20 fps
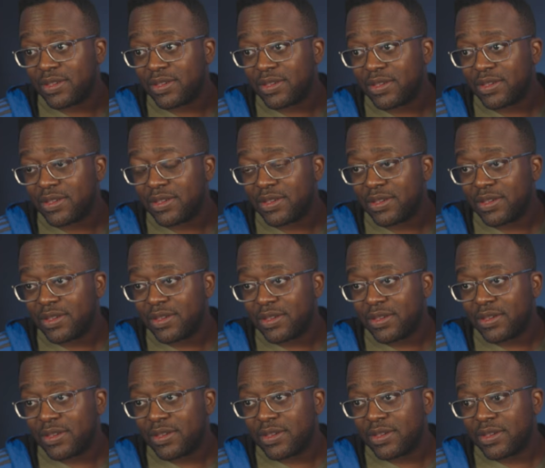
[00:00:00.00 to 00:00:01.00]

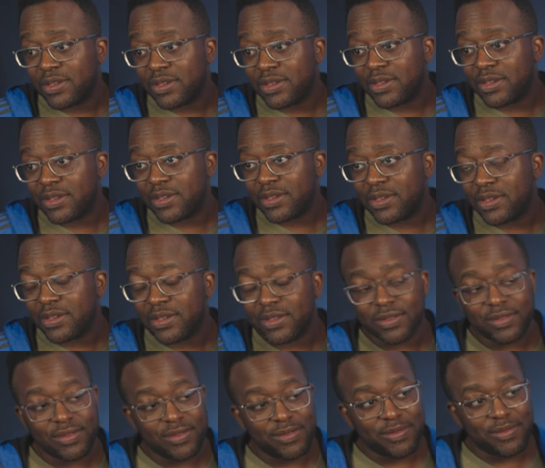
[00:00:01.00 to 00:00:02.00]

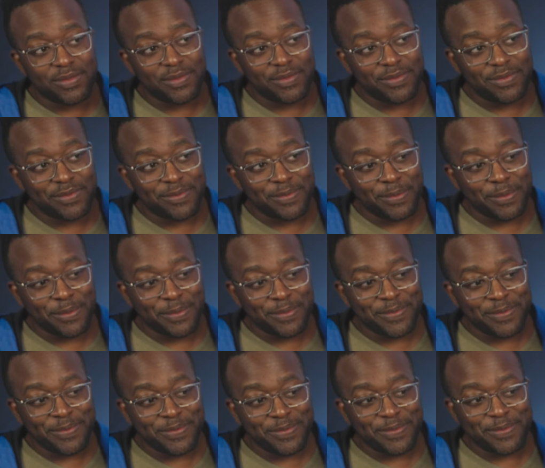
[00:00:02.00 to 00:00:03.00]

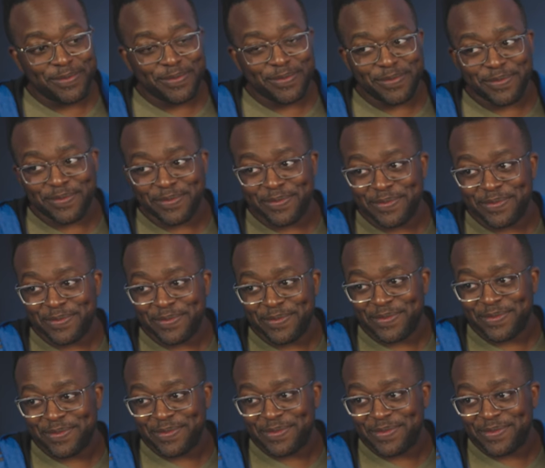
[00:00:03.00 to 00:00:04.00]

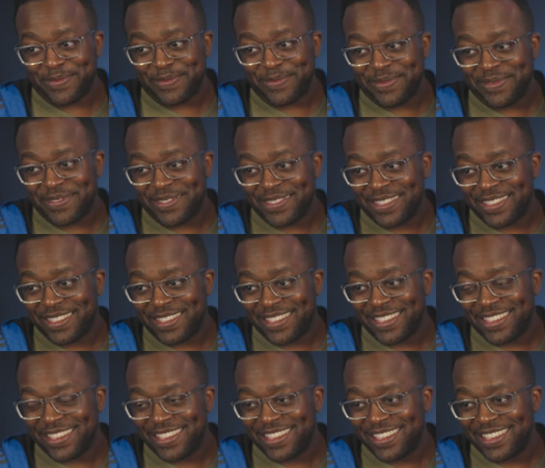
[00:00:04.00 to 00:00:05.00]
The person shown says nothing.